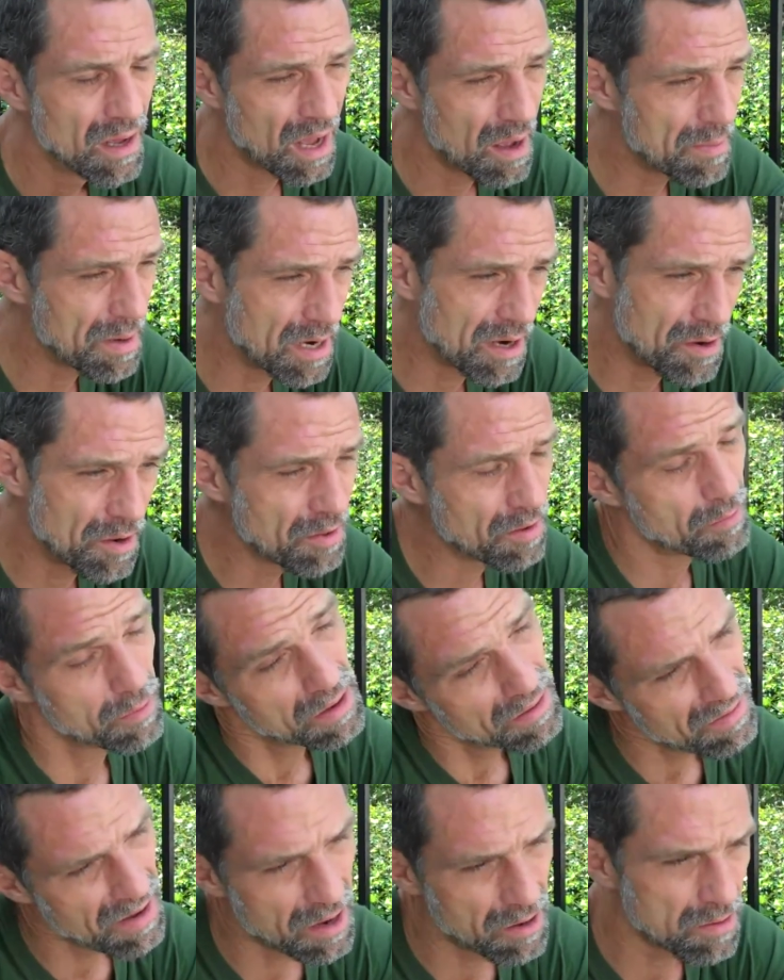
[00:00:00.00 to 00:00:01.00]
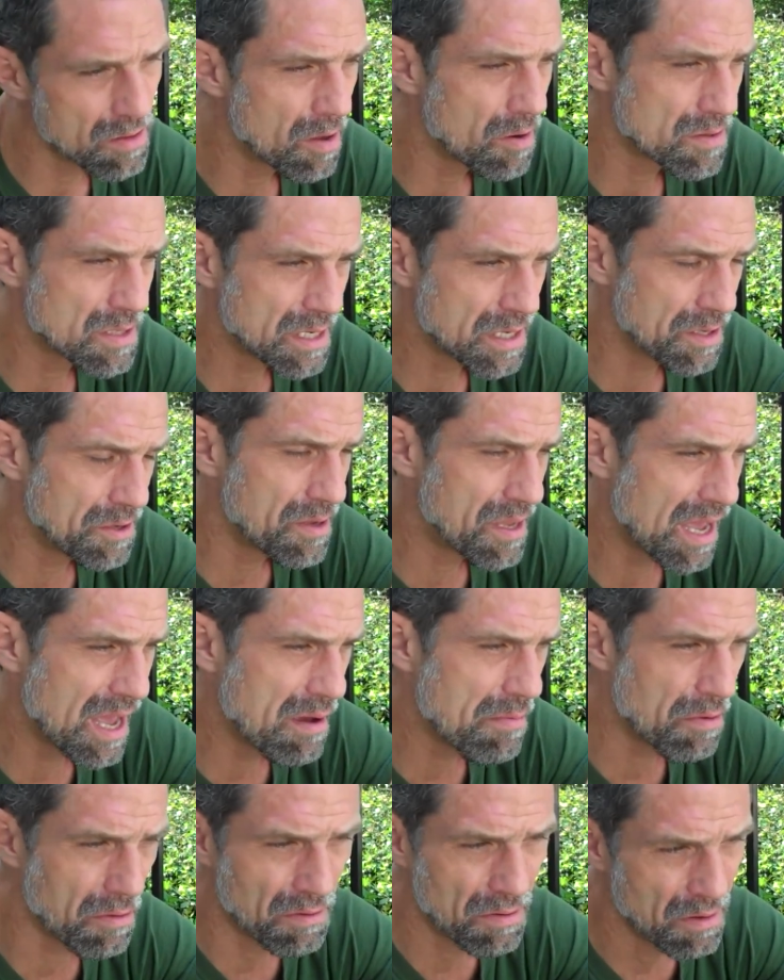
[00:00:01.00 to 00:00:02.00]
I mean, I know that we've outlawed it, the
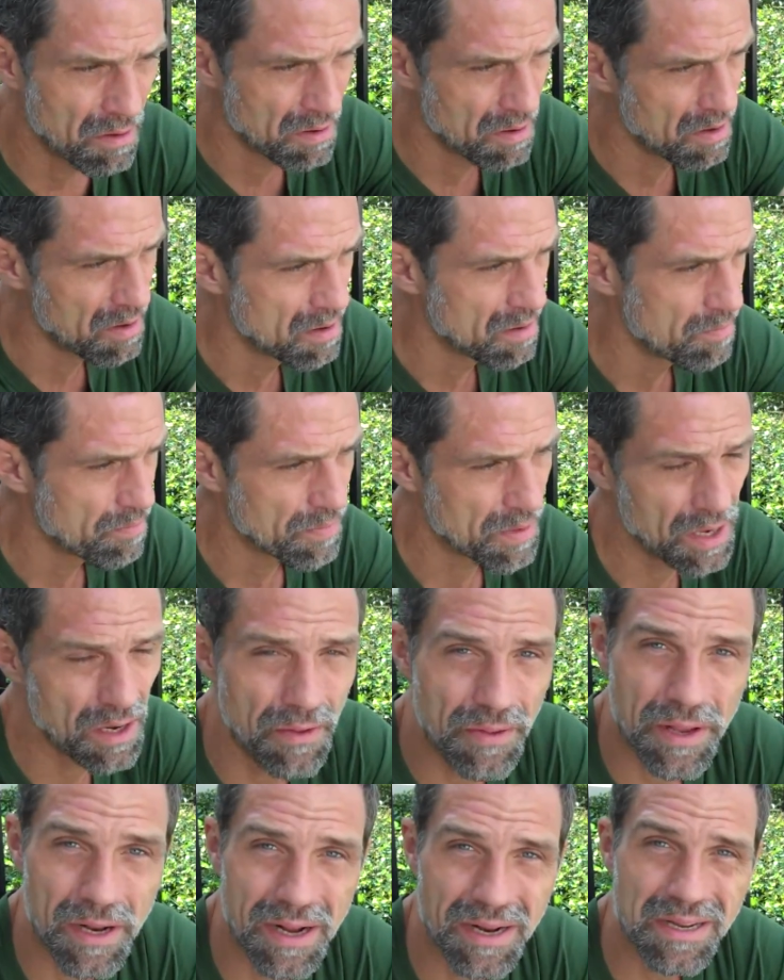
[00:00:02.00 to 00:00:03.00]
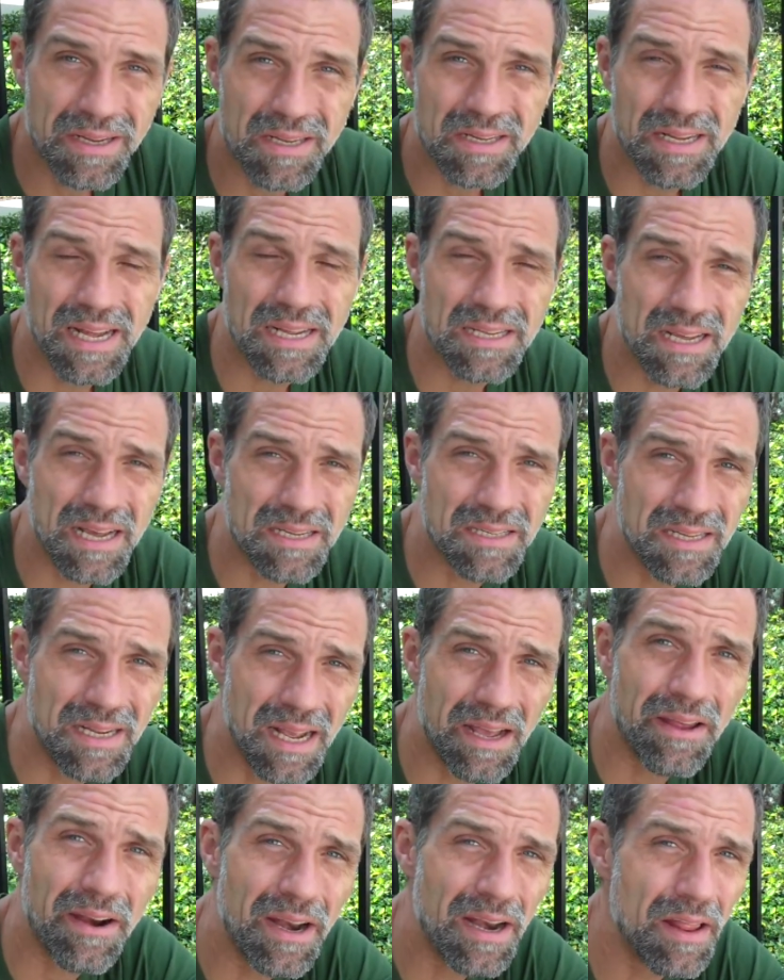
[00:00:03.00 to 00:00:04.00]
UK, but, you know, the United States has
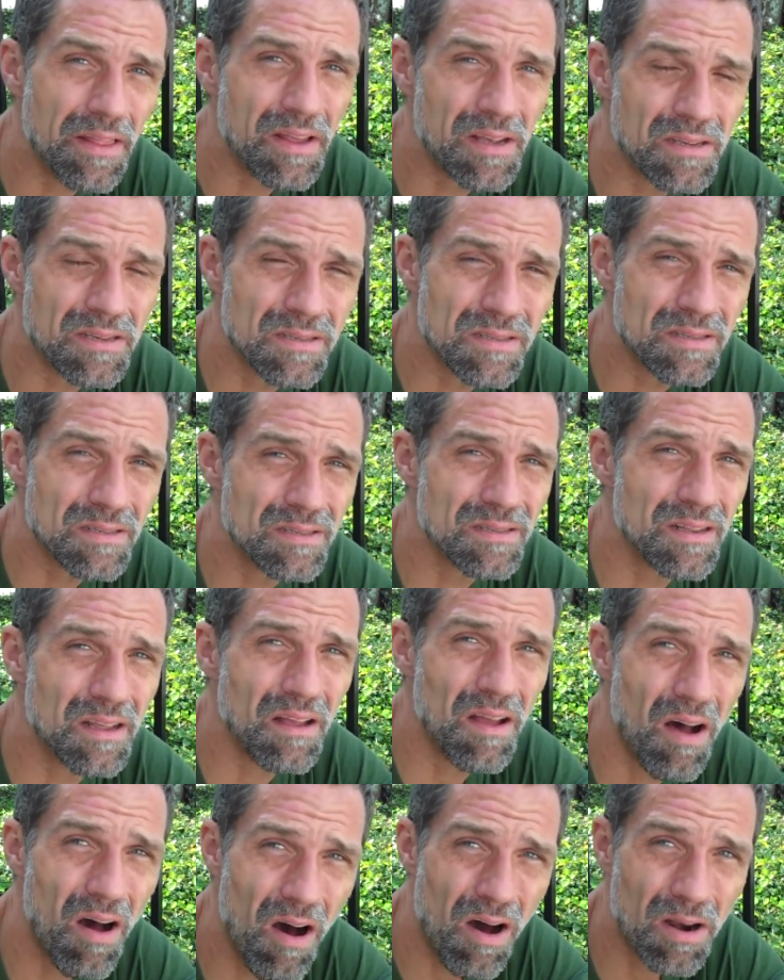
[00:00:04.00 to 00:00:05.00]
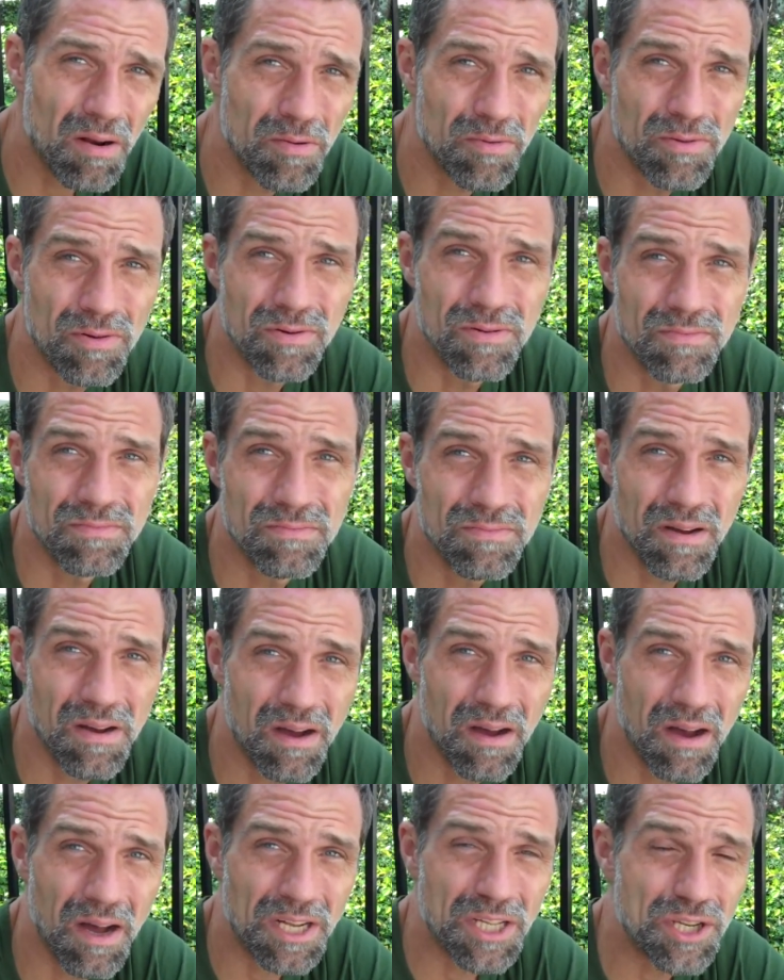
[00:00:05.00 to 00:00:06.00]
to get rid of this horrible
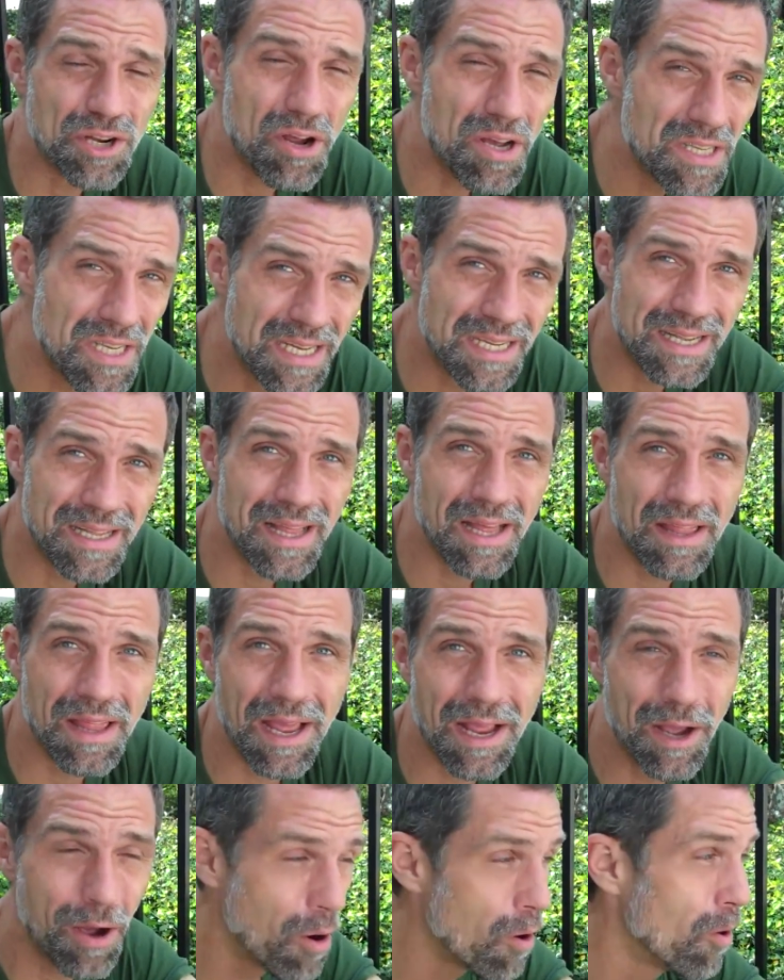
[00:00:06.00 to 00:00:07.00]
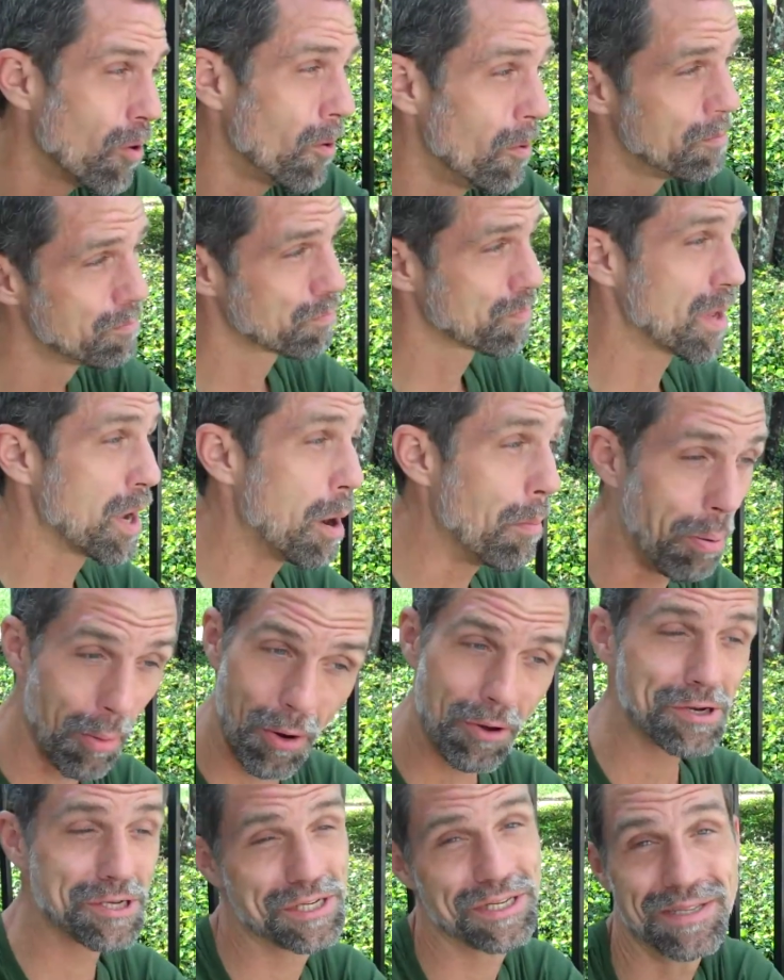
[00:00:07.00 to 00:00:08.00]
atrocity that they call
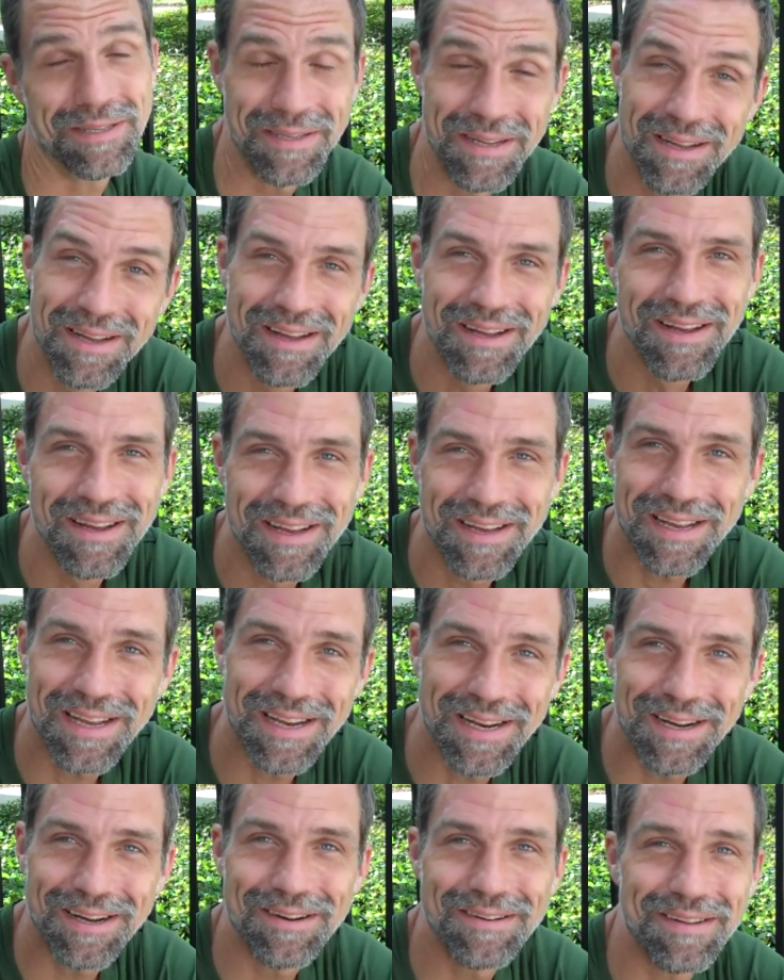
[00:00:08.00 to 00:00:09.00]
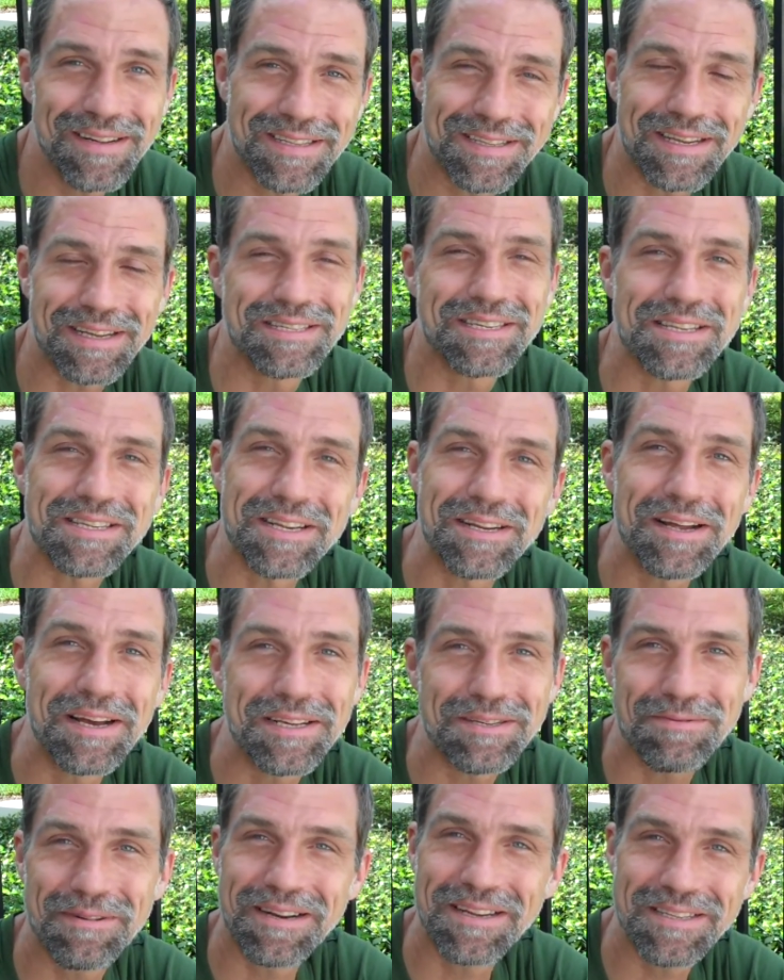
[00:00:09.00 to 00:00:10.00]
abortion. You know, it's just a
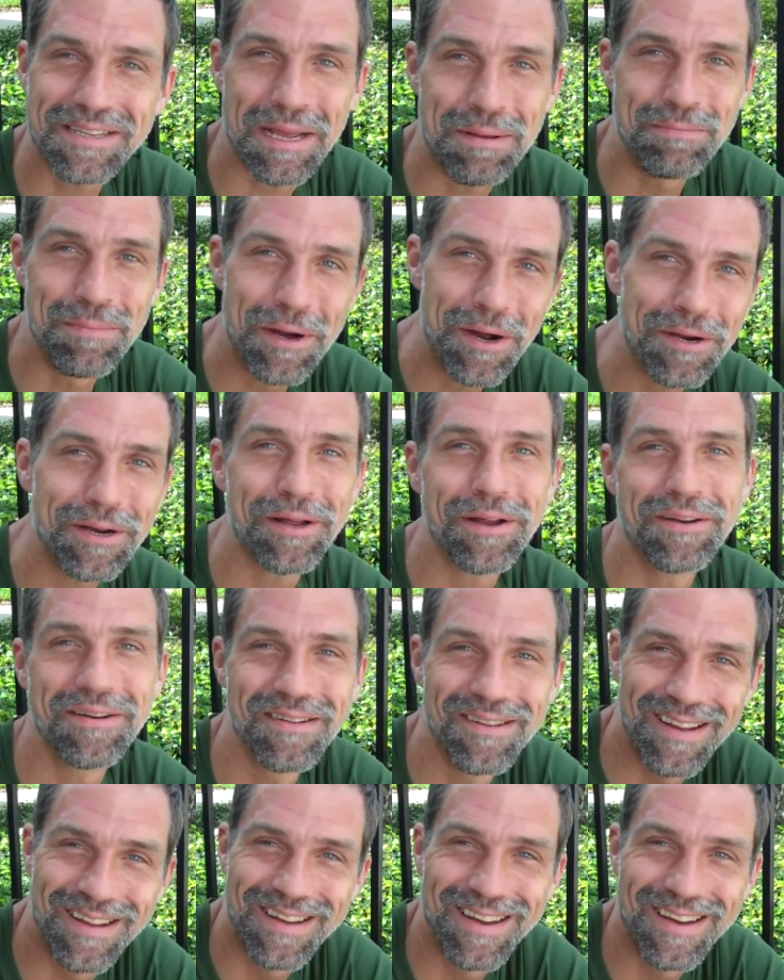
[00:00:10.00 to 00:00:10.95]
nice way to say murder.